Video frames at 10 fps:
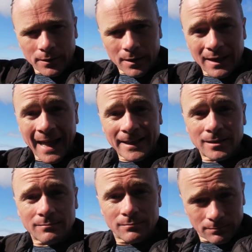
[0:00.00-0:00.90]
the light
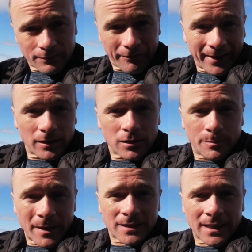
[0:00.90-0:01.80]

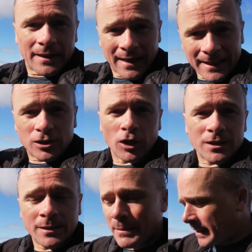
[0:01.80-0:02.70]
fails basically, the light
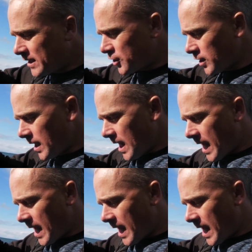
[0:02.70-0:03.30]
starts to diminish